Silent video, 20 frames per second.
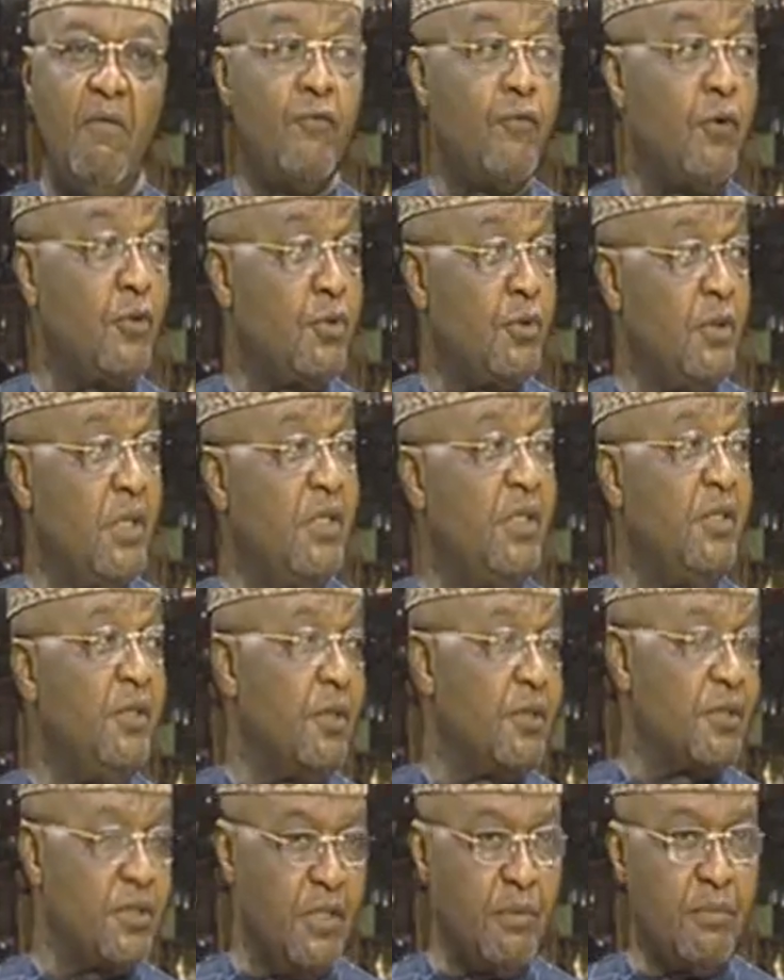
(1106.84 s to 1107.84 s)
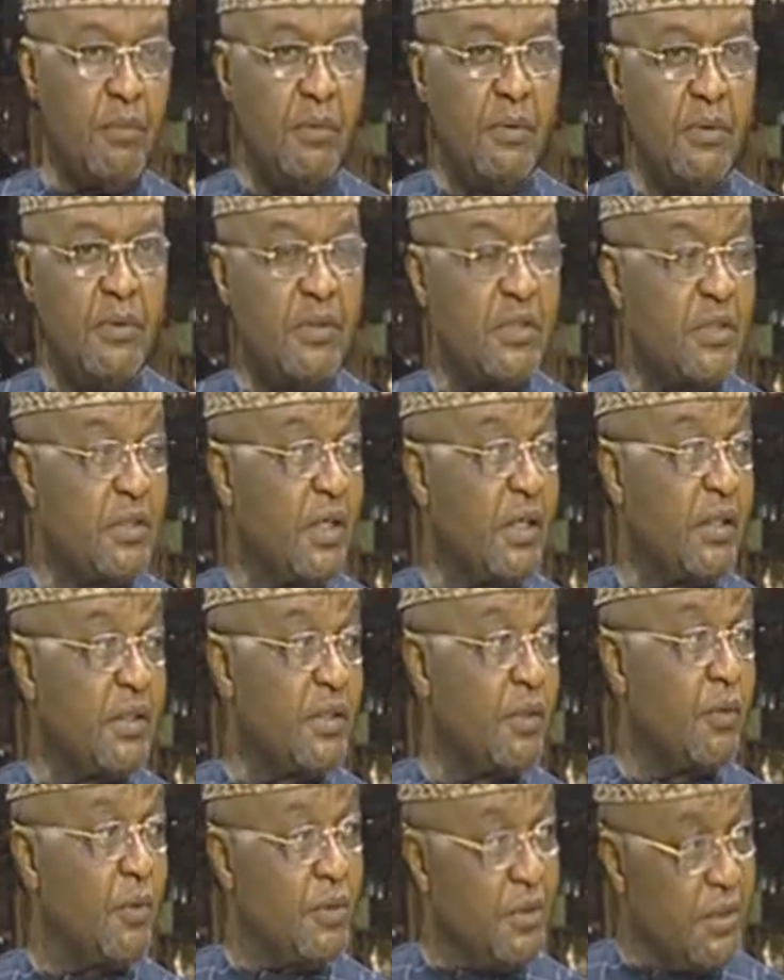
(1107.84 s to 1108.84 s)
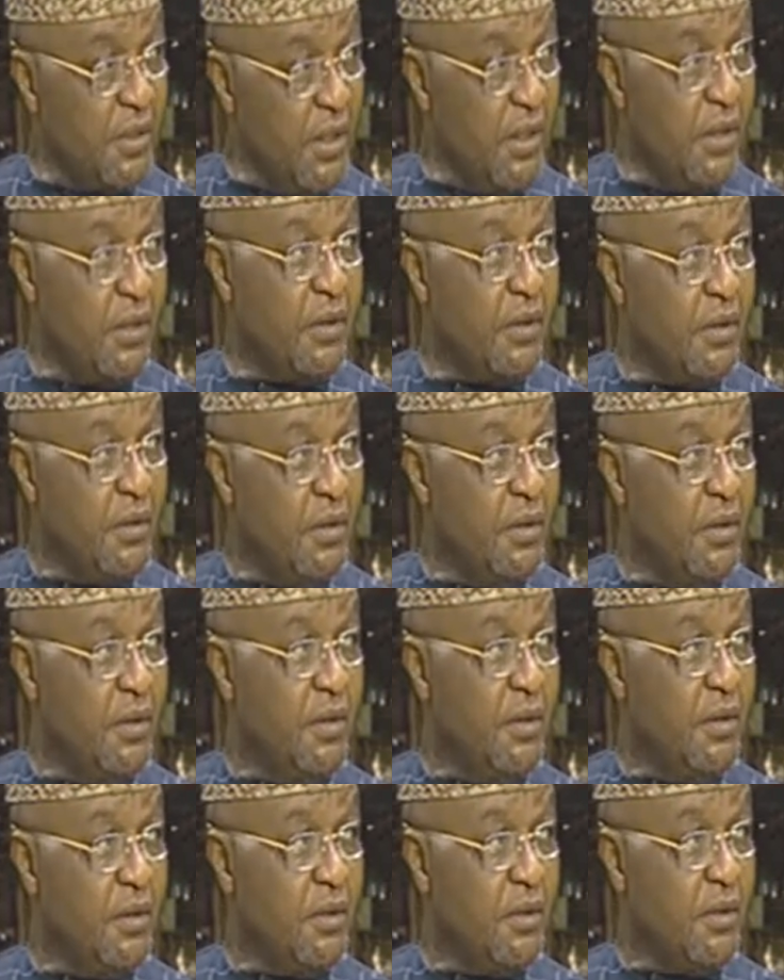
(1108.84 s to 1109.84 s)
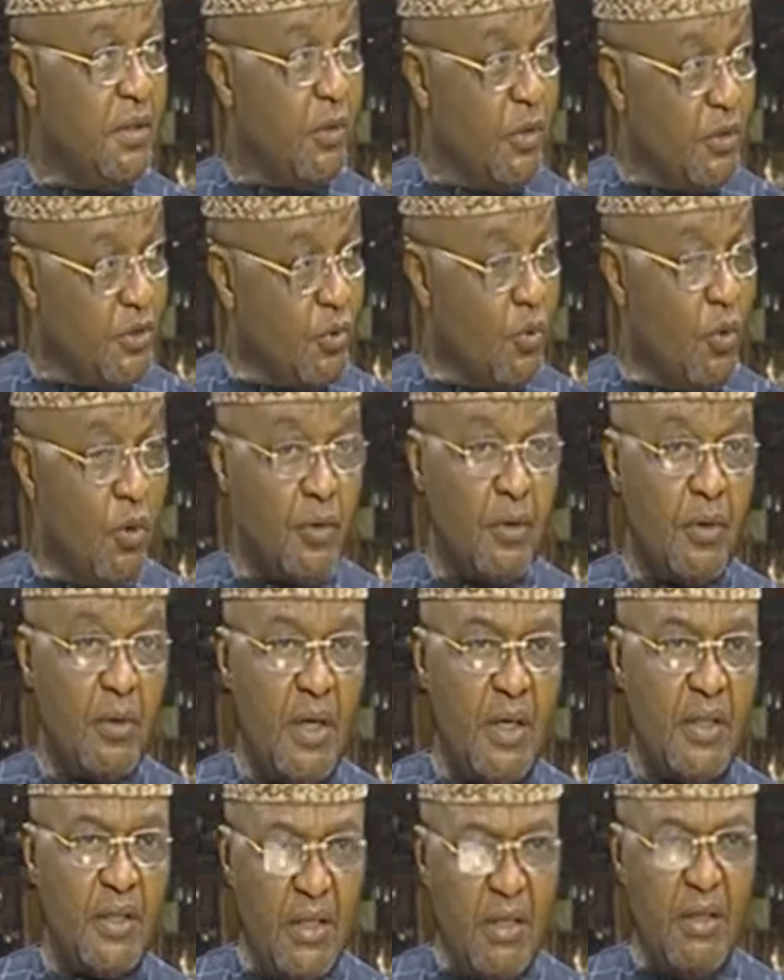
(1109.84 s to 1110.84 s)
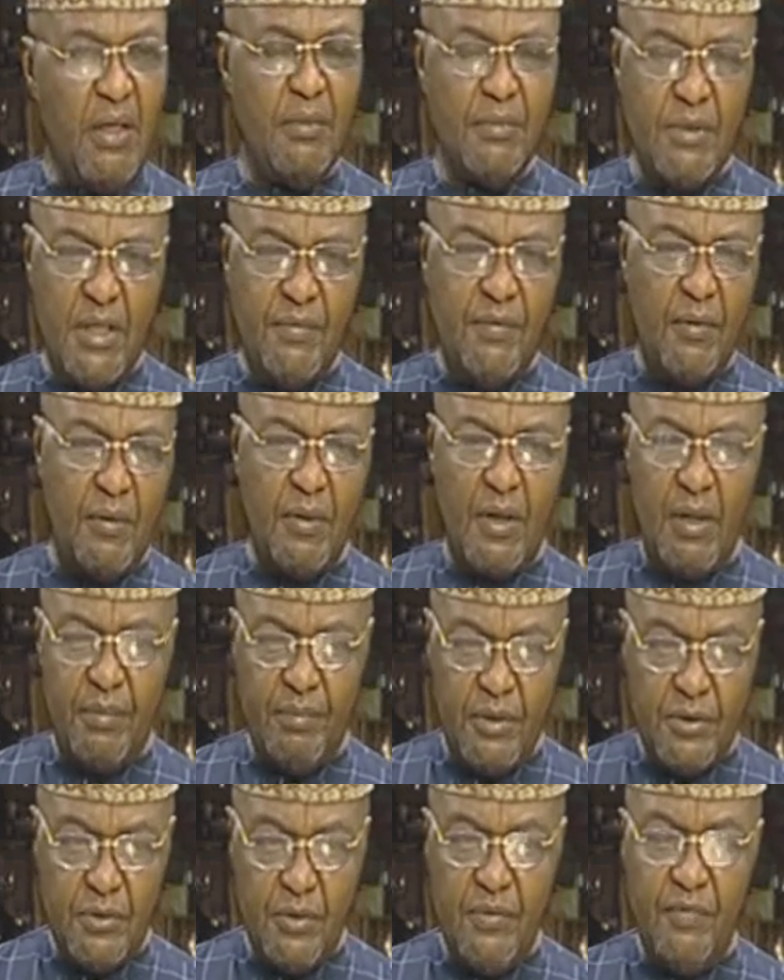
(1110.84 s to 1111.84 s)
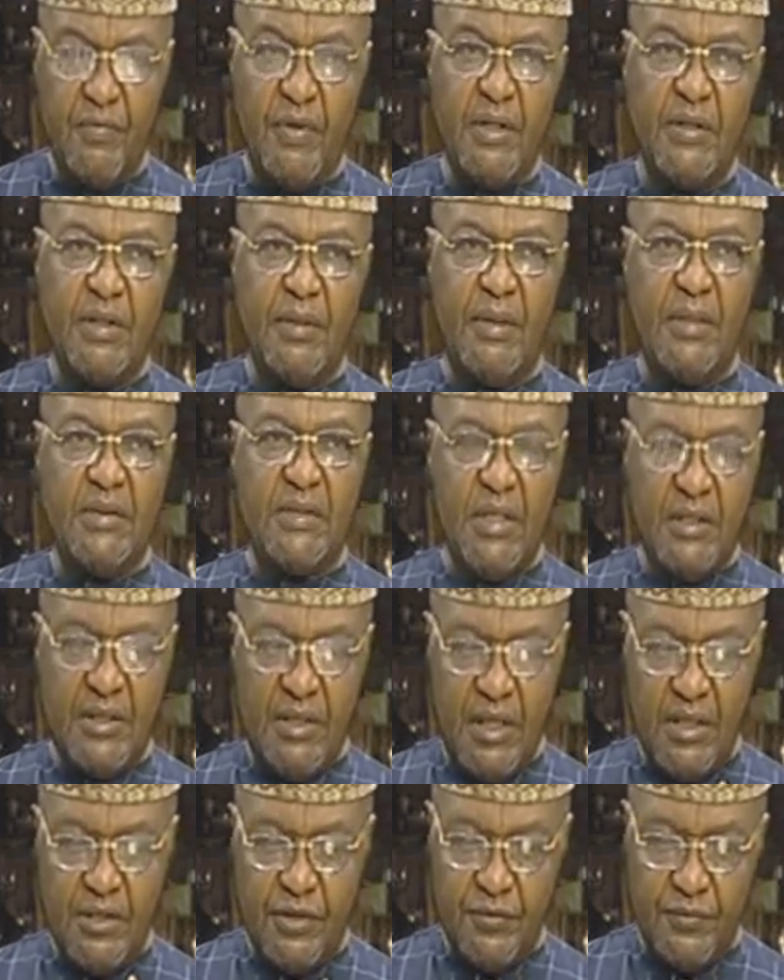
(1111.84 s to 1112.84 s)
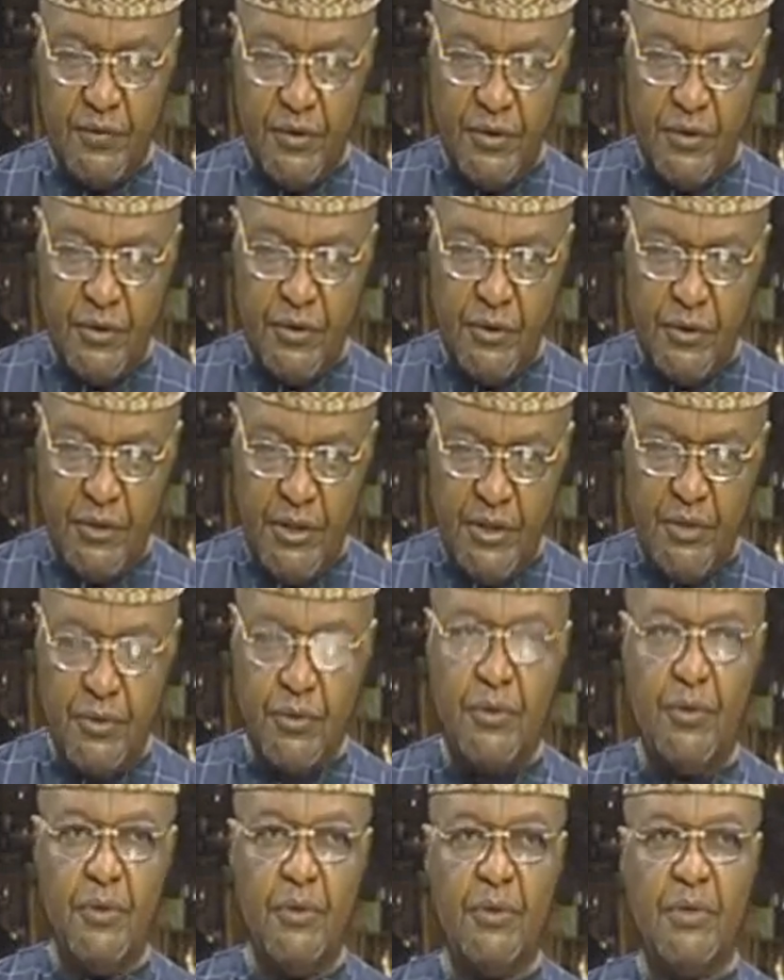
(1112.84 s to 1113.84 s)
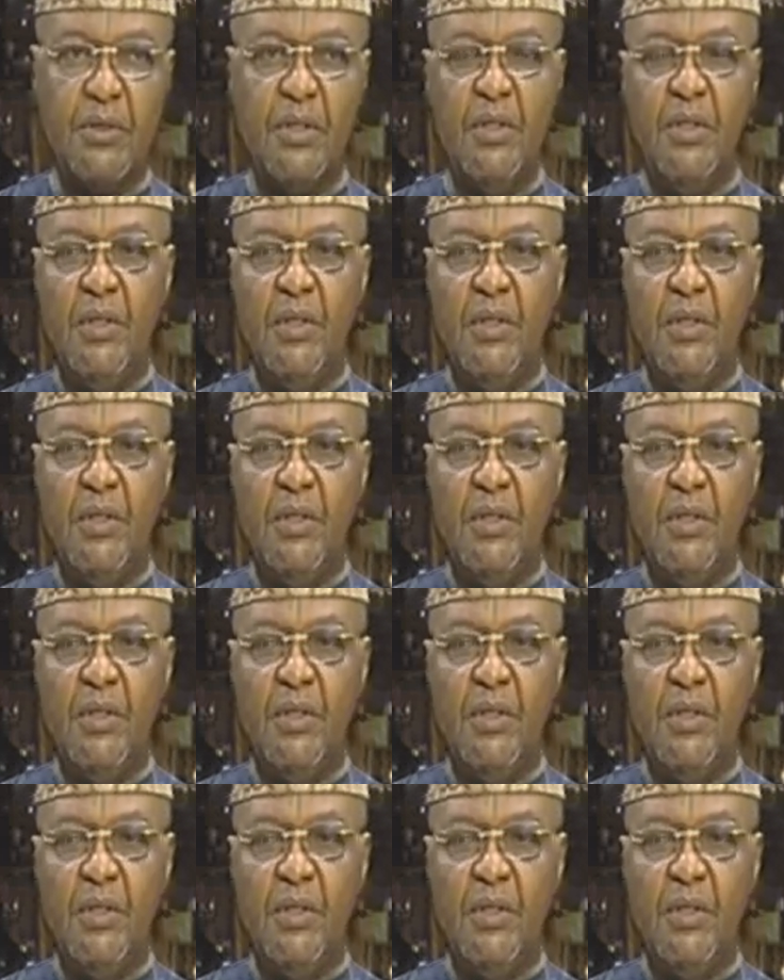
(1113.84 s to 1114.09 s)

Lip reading: Fortunately, your state publicity secretary was there. He was one, I think, himself and other people invited us. That's the first thing you need to note.